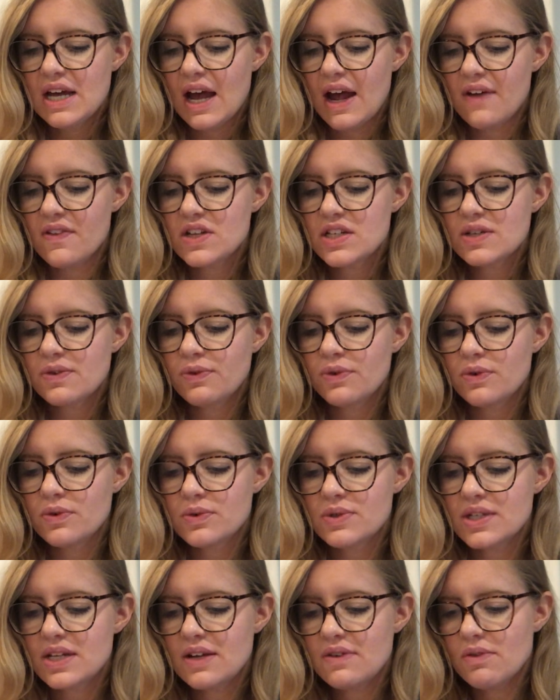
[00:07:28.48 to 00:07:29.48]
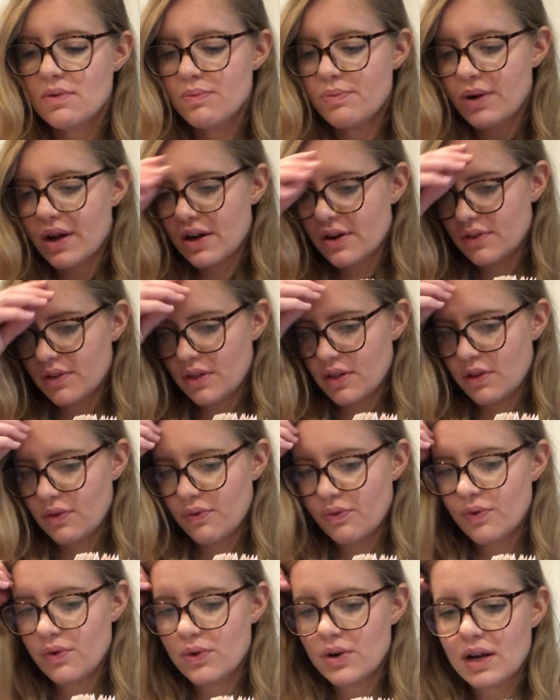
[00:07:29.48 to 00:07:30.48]
And this food was even better than the
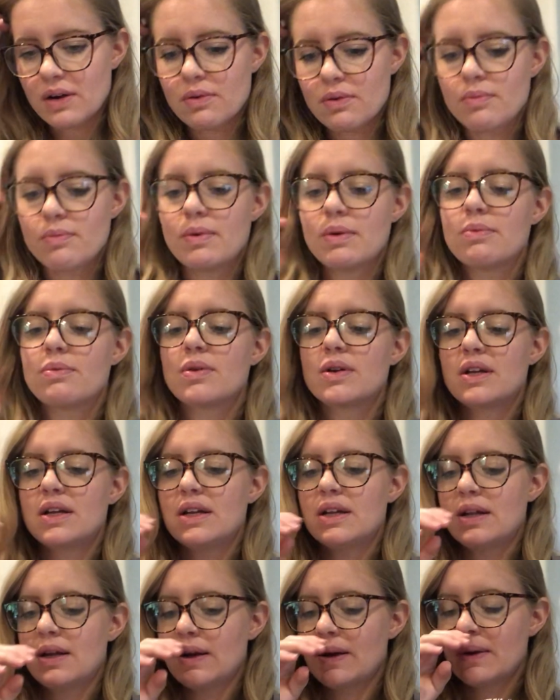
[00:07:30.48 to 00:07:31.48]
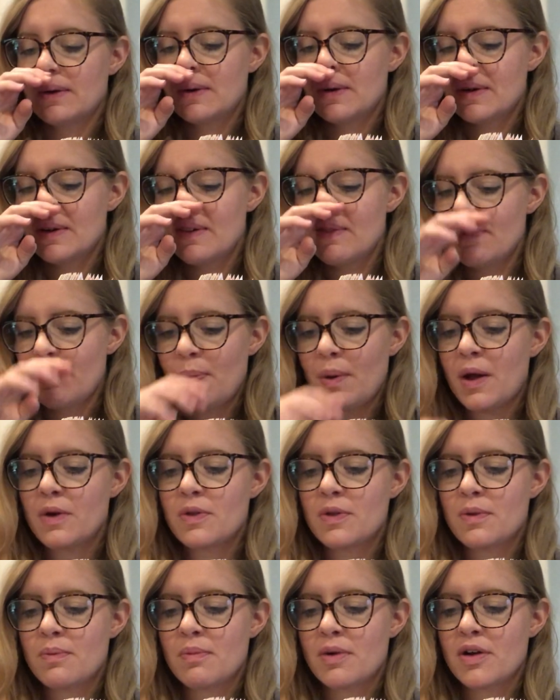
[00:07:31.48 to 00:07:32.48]
food I remembered eating, better
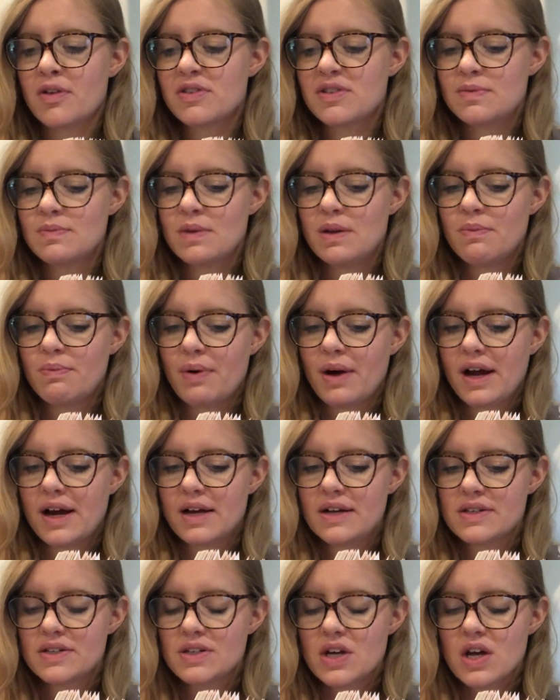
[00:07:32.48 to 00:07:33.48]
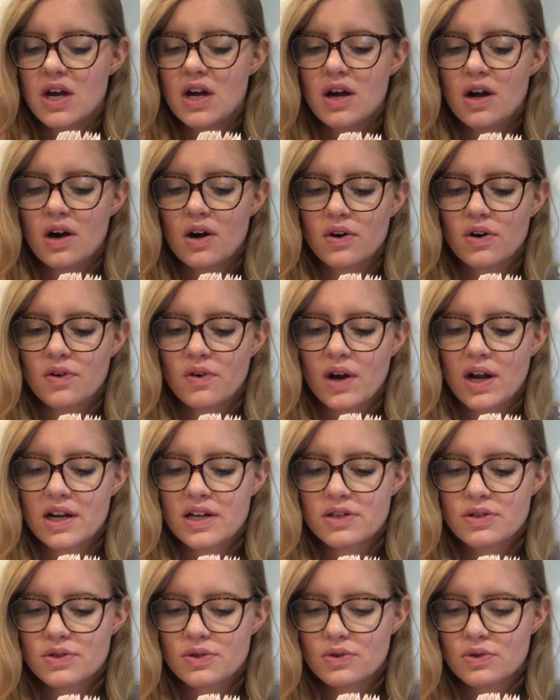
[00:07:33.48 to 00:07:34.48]
than Martha's meat pies or
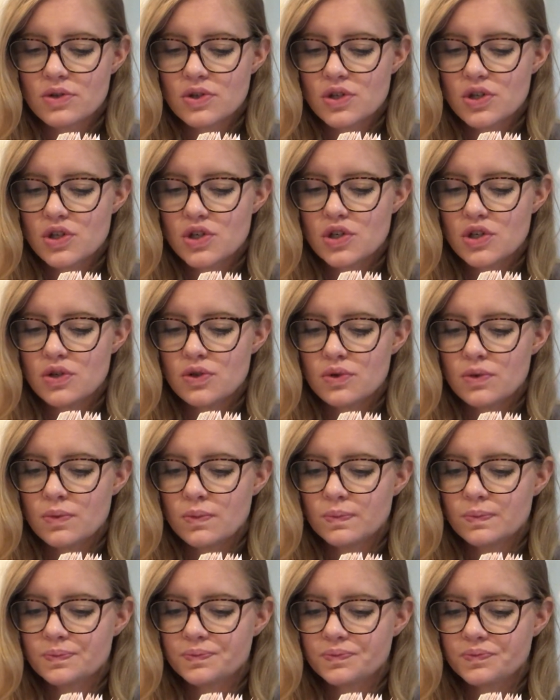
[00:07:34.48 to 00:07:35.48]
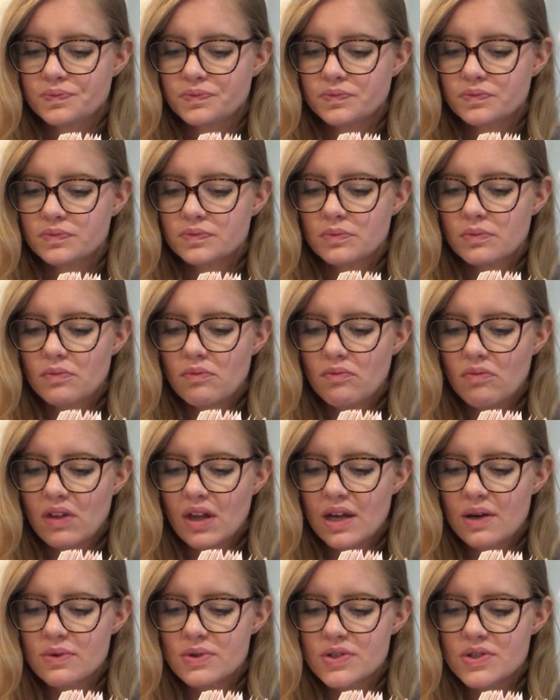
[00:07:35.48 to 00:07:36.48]
Granny's stew.
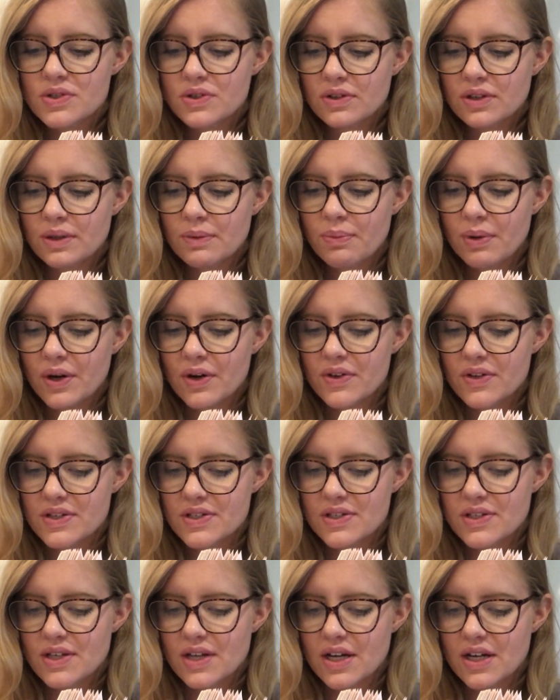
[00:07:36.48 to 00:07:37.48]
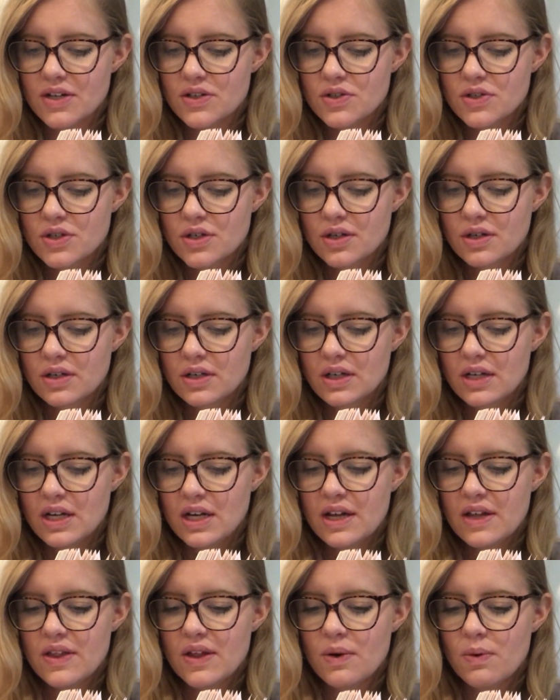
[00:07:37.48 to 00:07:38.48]
It was certainly better than sludge.
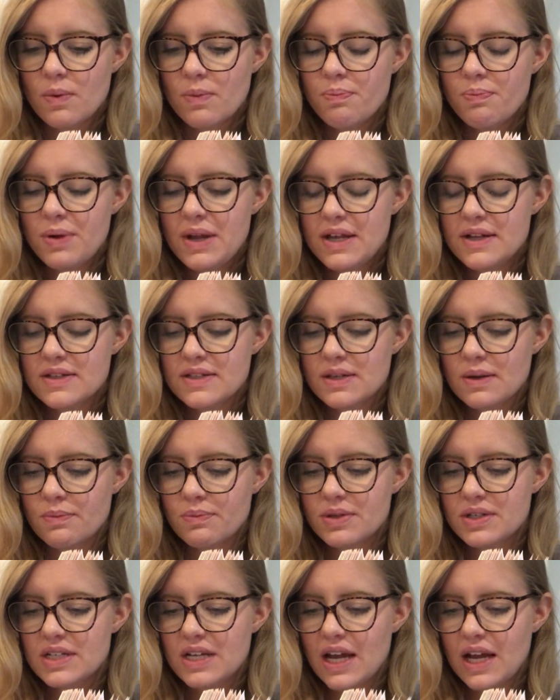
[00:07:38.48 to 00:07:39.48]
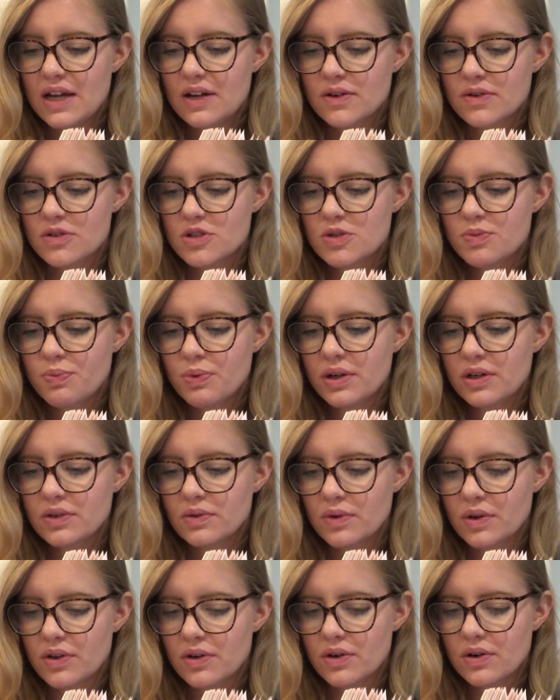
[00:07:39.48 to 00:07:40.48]
There were beets and potatoes sprinkled
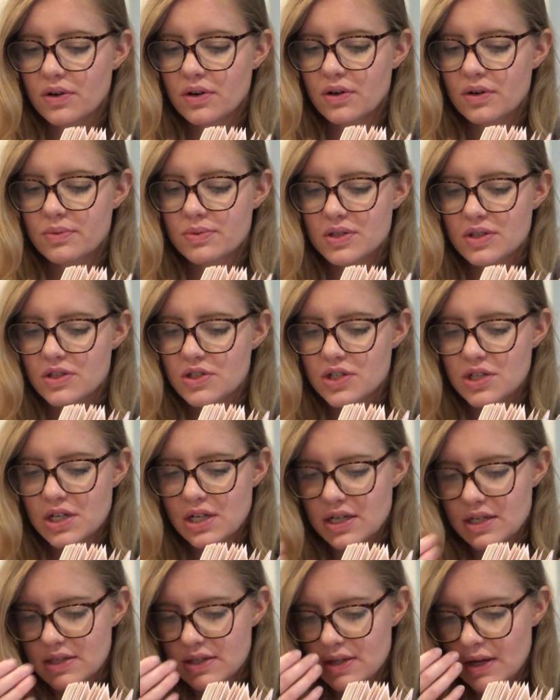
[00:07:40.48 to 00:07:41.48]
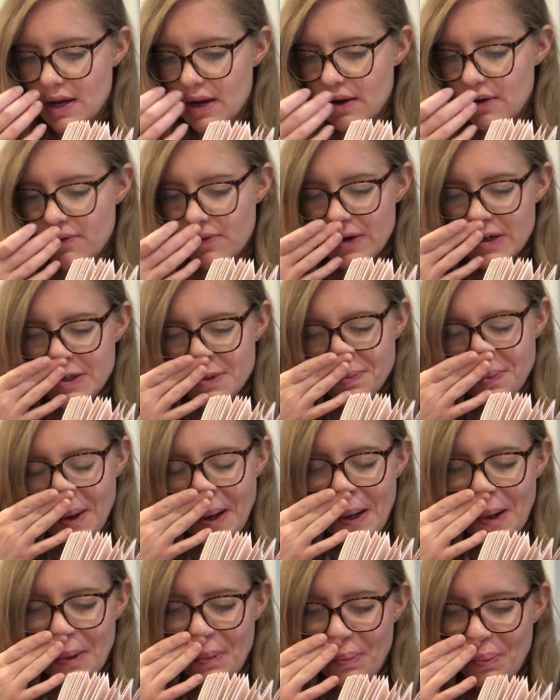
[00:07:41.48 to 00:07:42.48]
with herbs and cheese, fresh
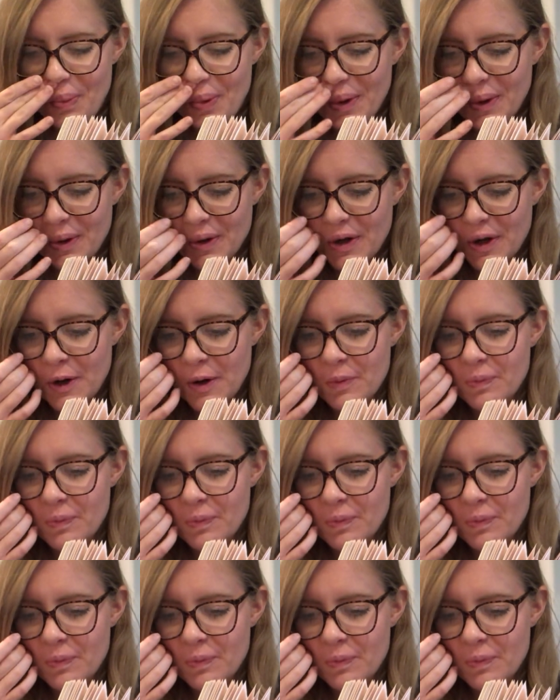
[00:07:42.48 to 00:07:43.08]
bread and milk.